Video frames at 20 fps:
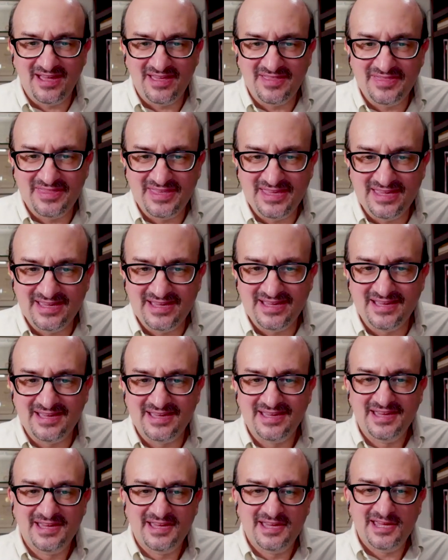on the uh,
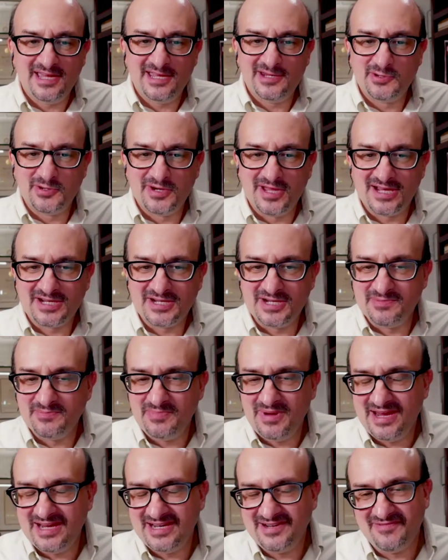introduction
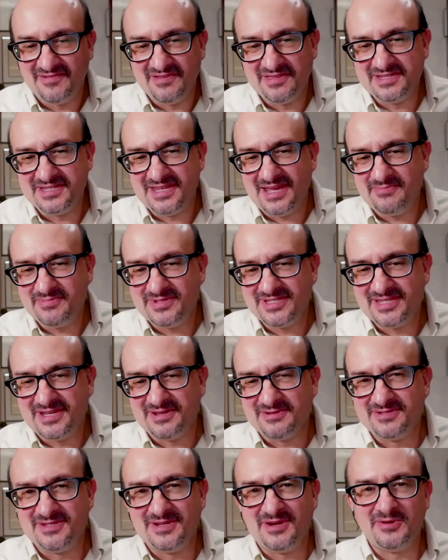page for this
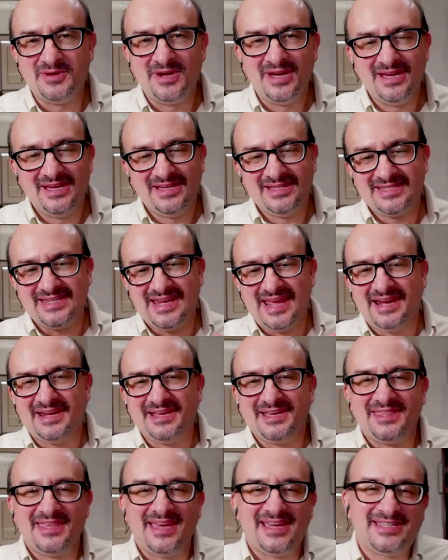episode. So,
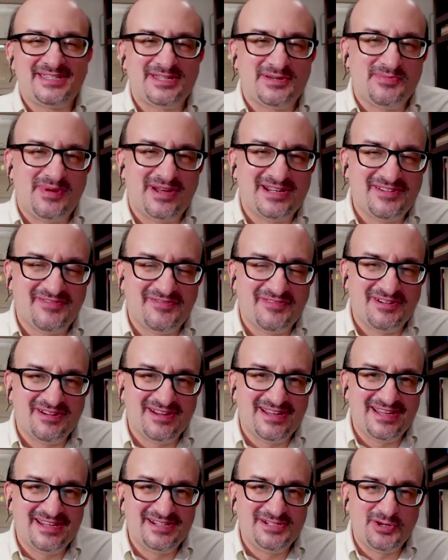Stanley, thanks so much for
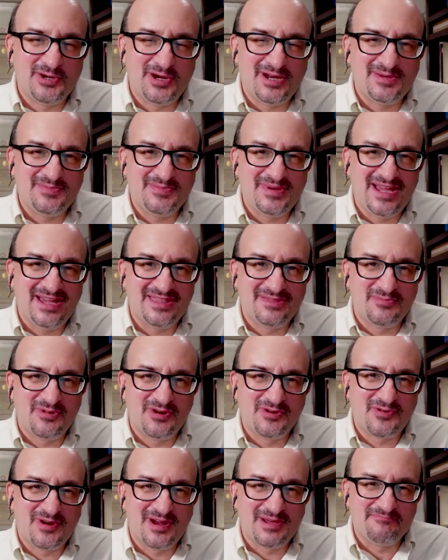uh, joining me on the
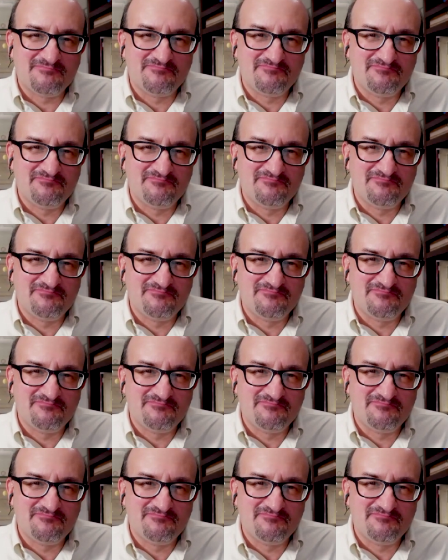program.